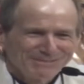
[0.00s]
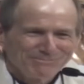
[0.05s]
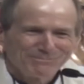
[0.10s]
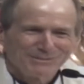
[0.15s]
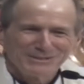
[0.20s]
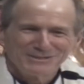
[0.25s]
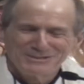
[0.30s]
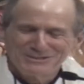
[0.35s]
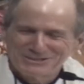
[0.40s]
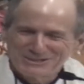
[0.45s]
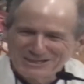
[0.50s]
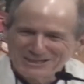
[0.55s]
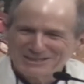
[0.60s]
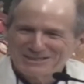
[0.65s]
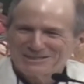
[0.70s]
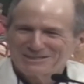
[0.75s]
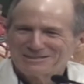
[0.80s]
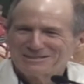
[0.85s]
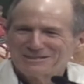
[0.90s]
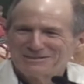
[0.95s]

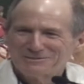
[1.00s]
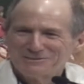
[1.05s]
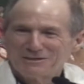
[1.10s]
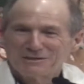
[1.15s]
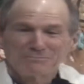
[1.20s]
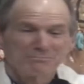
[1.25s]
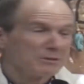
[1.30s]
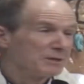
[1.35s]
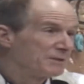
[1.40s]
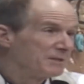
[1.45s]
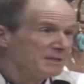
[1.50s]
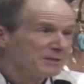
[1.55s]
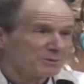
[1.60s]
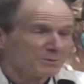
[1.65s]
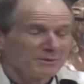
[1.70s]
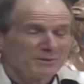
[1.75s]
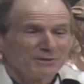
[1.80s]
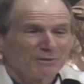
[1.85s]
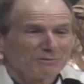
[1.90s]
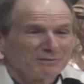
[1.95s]
Particularly a young person. These
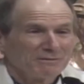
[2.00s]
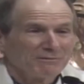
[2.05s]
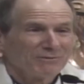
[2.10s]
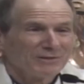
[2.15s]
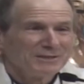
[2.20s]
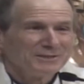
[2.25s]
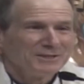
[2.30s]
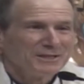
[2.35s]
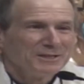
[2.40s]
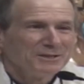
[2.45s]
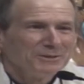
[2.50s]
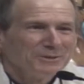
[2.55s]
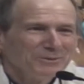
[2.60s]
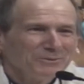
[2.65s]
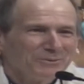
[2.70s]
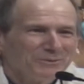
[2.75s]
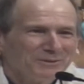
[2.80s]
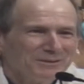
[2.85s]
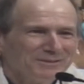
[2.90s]
were the only friends he knew.